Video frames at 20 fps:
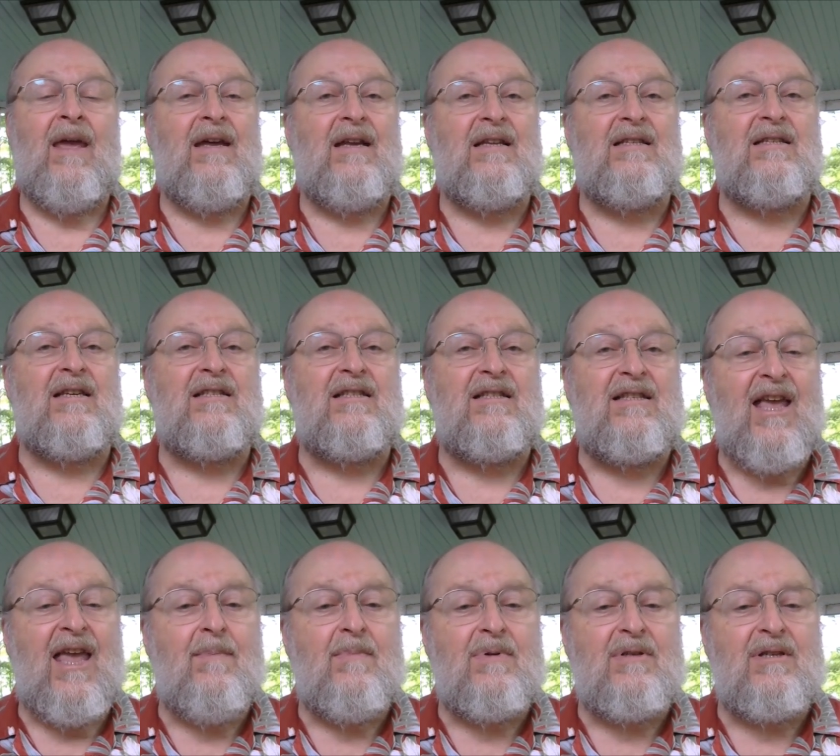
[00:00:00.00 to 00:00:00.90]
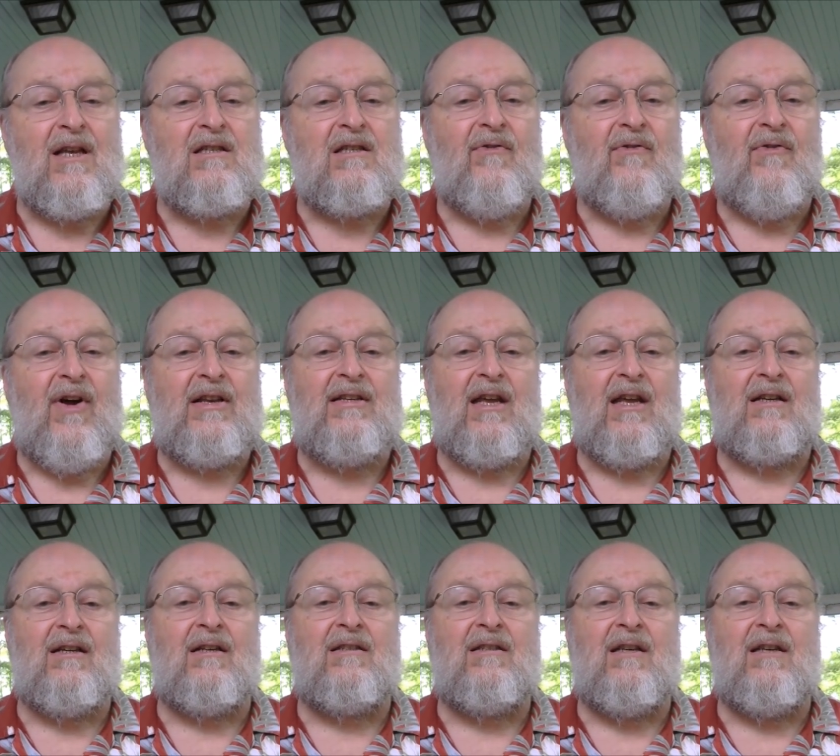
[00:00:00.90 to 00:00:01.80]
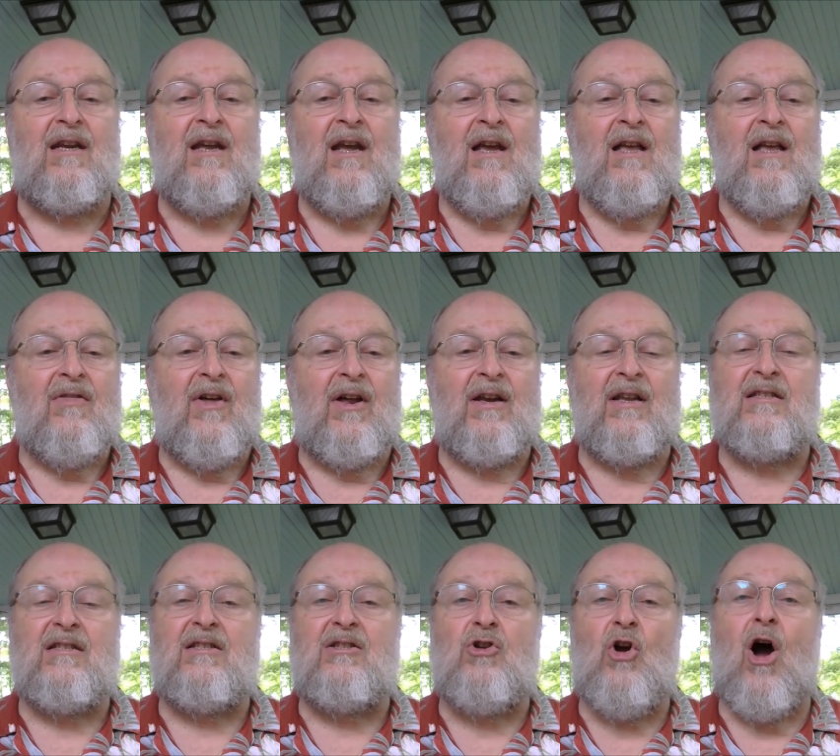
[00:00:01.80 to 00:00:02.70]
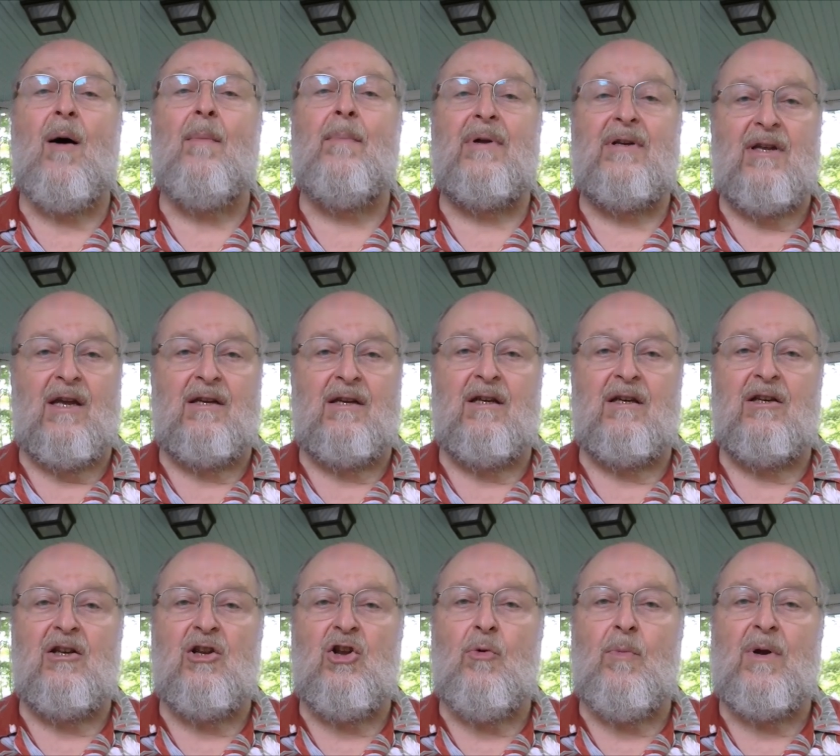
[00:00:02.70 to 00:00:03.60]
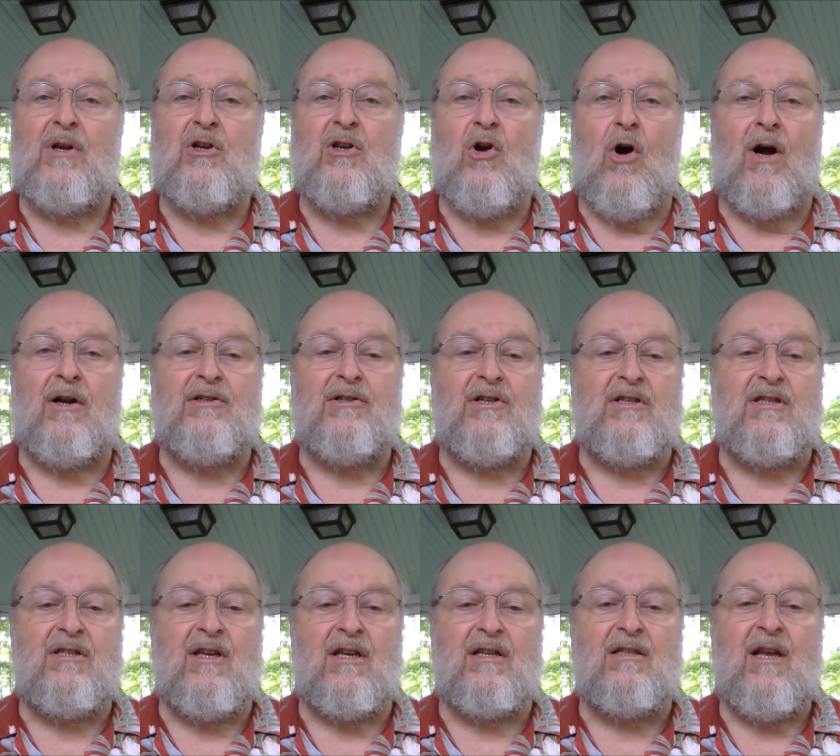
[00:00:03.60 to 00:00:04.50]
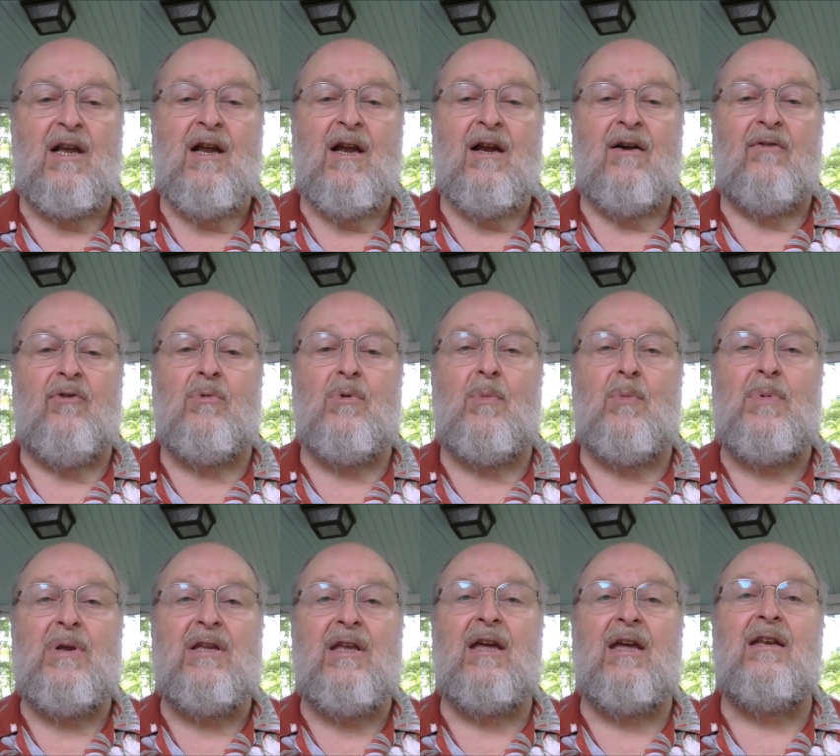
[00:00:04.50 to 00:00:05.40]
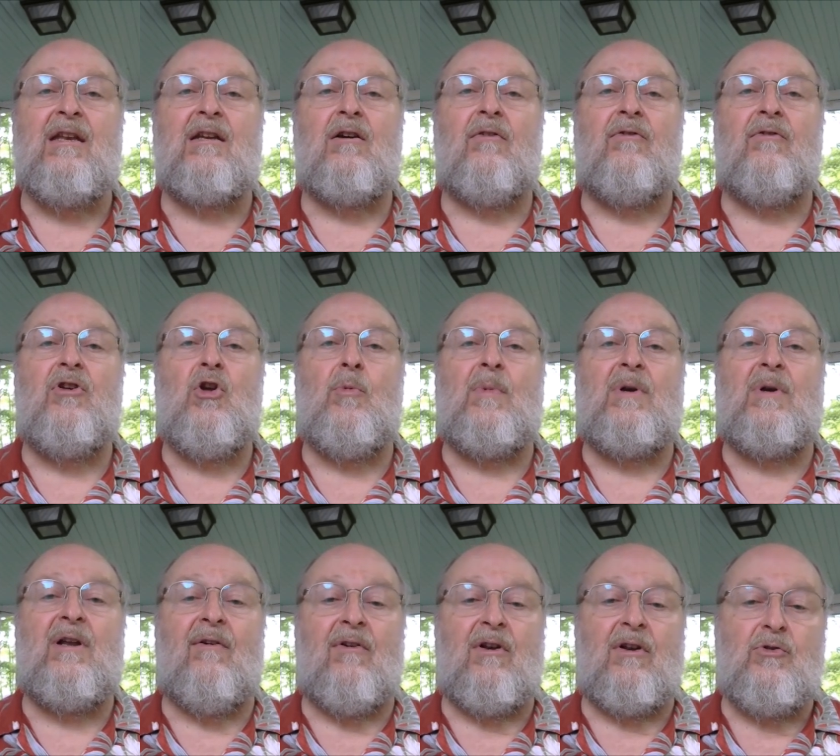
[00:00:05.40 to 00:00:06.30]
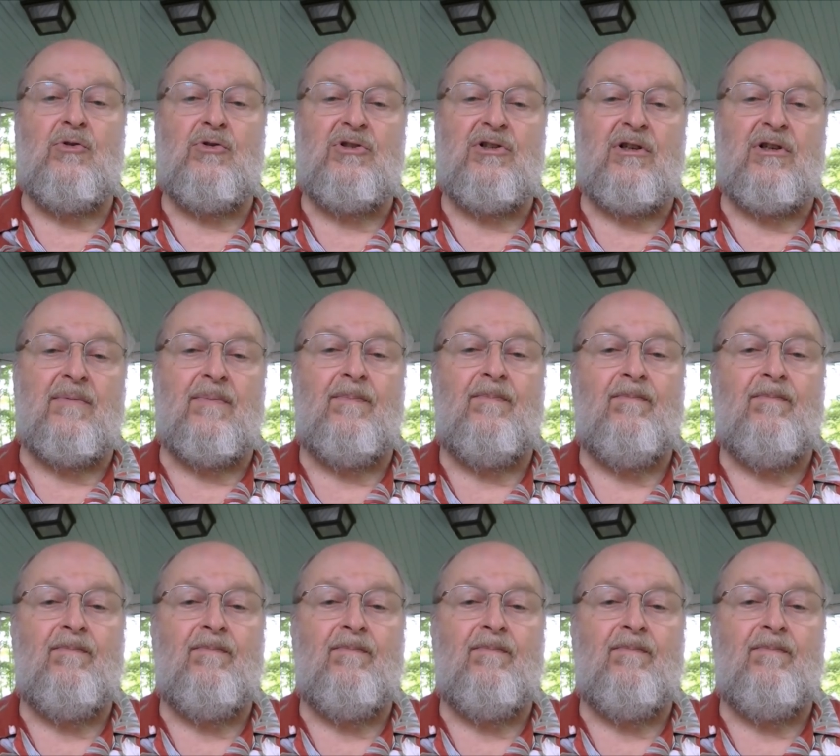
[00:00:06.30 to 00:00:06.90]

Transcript: It's the same sense of identity that has dominated human consciousness from the beginning of human evolution.